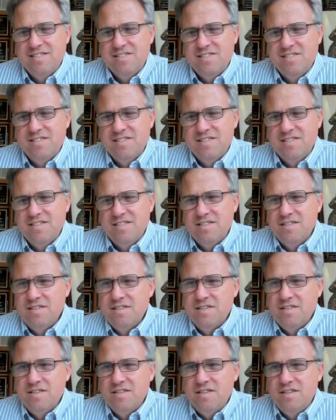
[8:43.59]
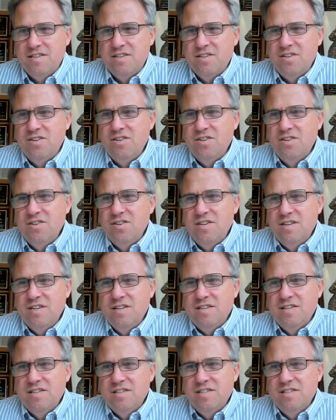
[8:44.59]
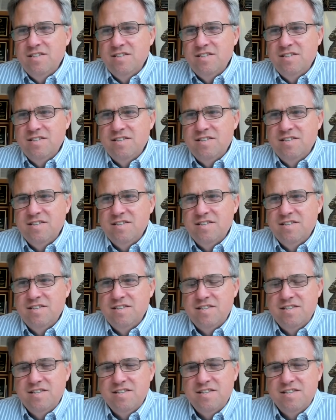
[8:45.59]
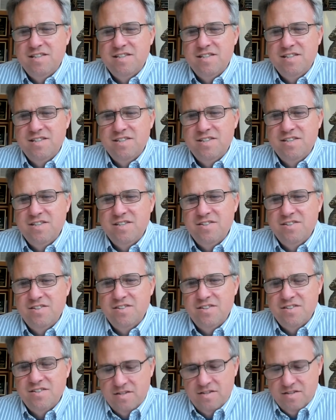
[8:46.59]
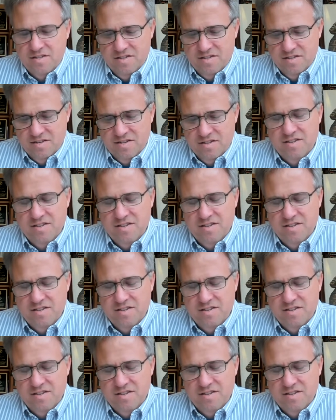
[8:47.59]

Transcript: [no speech]